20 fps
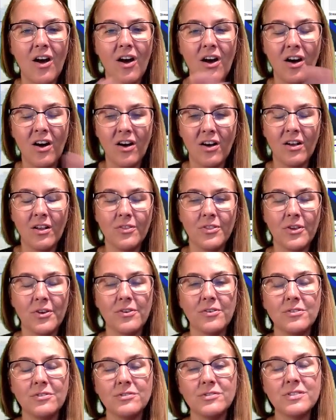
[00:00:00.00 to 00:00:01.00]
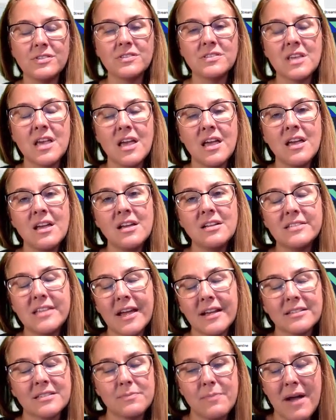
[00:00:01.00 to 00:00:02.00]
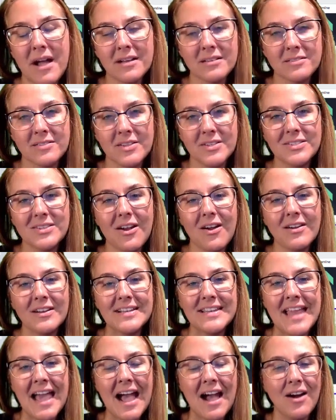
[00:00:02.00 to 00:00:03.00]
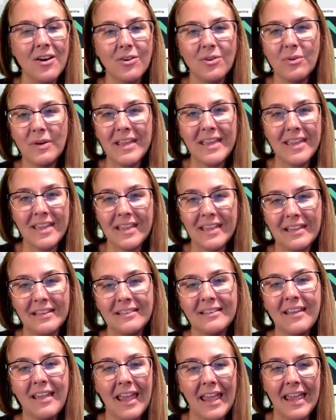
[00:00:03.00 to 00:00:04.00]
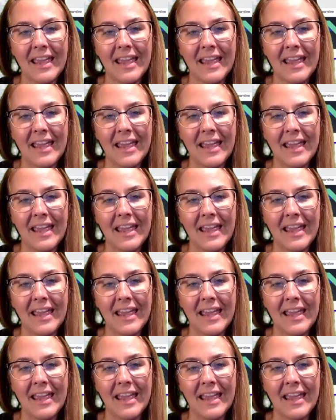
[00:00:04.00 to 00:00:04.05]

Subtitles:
all those text boxes are now in